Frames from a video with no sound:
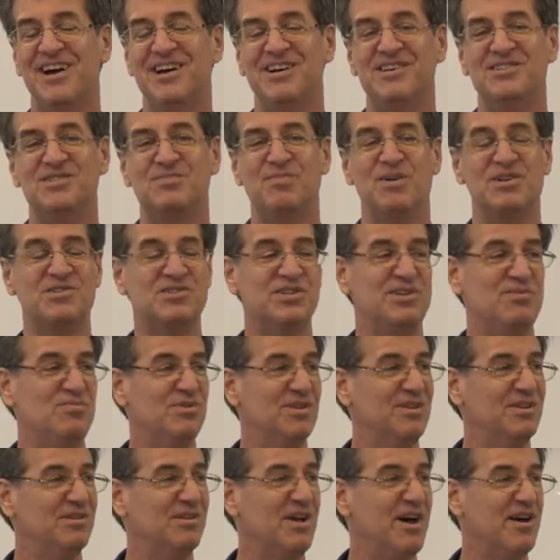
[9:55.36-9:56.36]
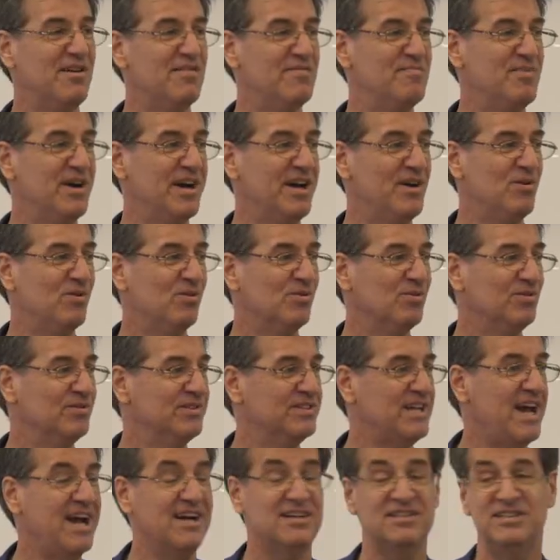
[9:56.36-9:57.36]
uh, especially with a lot of my
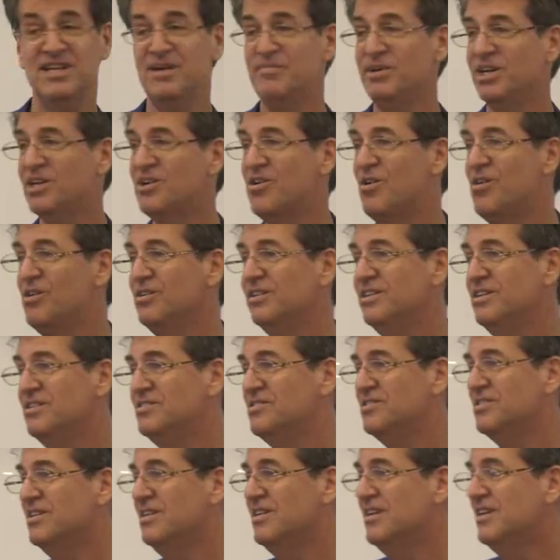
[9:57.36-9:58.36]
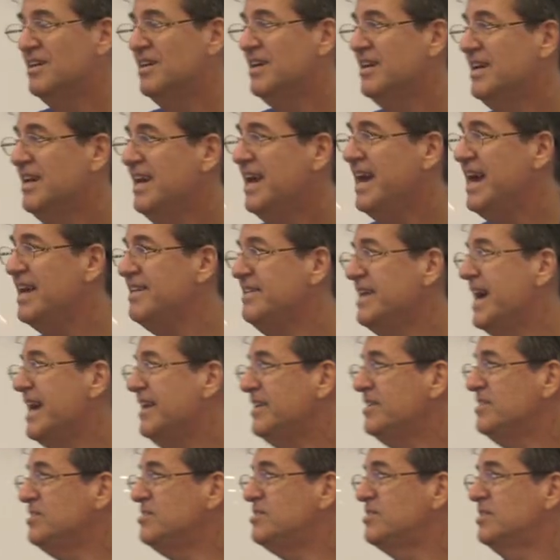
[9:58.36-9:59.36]
old academic colleagues. And
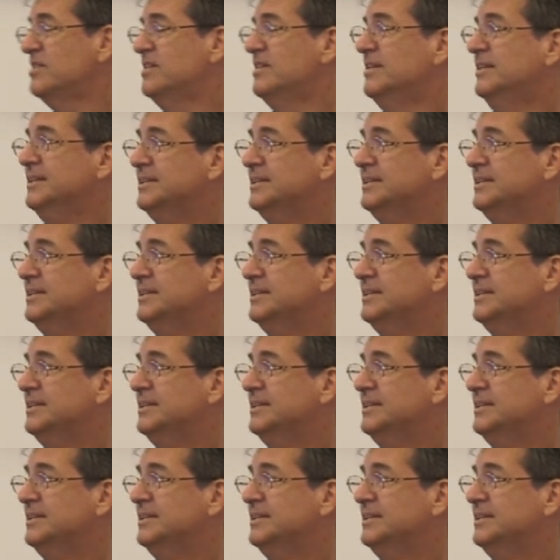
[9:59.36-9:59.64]
that is,